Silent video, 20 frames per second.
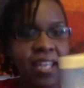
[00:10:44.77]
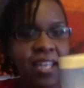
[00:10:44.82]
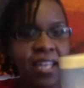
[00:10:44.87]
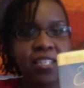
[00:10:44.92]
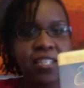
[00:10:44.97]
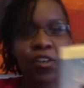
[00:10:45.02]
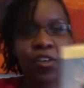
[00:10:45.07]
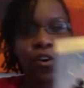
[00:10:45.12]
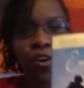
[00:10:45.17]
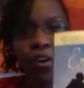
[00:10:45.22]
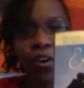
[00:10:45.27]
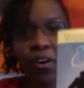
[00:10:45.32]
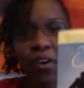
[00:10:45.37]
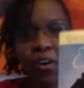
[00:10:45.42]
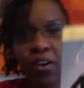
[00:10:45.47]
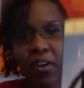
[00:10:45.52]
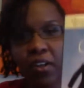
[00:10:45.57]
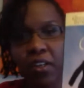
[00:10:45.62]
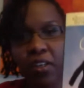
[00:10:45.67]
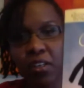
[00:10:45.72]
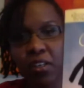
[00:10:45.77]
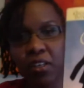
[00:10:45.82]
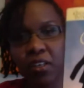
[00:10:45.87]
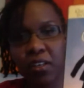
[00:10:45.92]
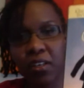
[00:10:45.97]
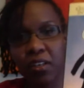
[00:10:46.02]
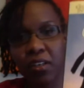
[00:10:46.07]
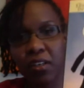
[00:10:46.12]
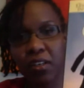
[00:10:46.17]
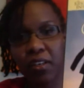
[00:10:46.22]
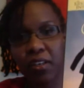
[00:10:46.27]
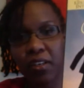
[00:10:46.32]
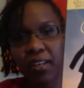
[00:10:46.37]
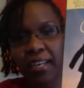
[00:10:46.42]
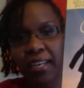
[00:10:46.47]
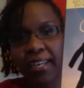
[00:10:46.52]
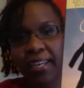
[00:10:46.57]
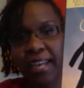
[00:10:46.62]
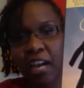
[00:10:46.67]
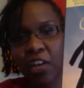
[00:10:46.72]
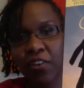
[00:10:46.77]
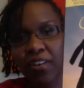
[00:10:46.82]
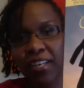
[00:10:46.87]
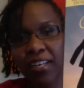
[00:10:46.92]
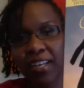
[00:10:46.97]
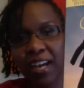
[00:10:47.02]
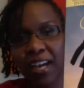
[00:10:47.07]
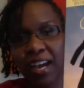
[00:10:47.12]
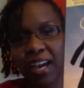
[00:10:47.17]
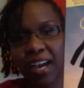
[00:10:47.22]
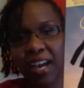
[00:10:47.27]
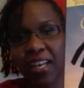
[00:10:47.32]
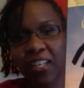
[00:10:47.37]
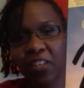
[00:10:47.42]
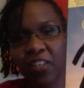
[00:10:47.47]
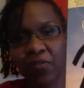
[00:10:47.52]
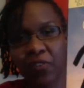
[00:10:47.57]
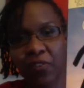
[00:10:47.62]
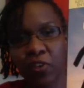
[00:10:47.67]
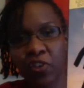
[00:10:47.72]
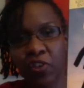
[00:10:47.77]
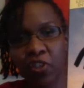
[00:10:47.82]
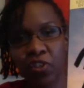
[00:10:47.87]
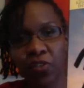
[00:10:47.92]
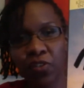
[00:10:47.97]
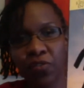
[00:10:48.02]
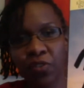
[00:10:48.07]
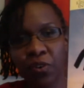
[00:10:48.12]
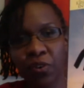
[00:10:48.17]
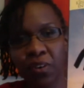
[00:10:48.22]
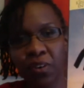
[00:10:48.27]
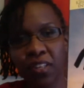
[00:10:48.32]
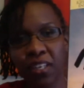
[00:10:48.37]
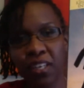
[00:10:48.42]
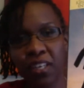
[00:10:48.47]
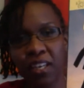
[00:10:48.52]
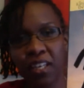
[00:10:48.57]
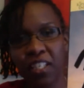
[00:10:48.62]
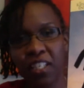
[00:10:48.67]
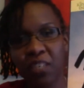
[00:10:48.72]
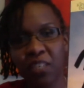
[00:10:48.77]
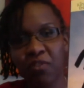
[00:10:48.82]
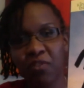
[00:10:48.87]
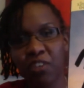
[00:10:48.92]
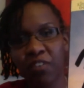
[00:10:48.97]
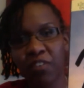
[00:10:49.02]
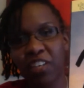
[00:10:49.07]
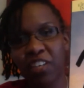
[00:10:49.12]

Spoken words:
it's called Encountering God, a devotional for the kingdom-driven